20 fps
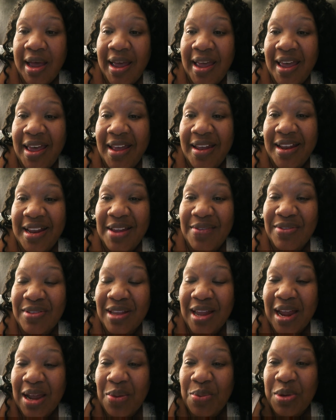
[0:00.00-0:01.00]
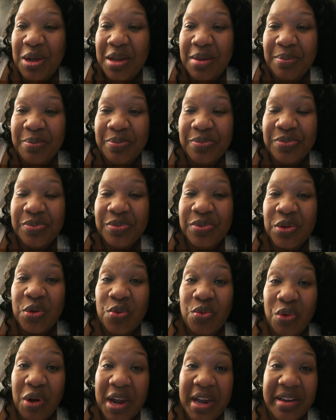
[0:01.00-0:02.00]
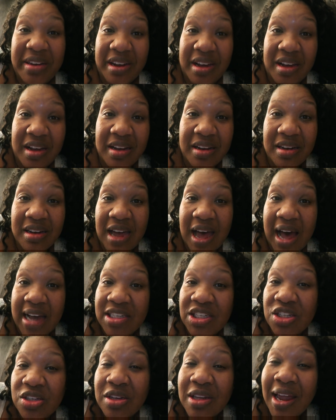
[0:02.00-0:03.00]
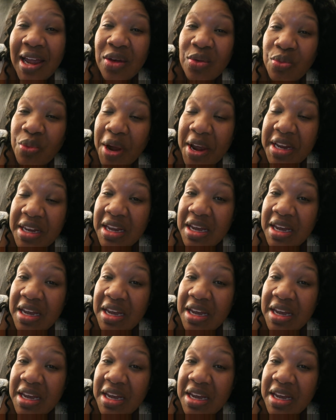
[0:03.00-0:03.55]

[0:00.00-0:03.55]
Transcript: And even like with Ray Dunn, I still like Ray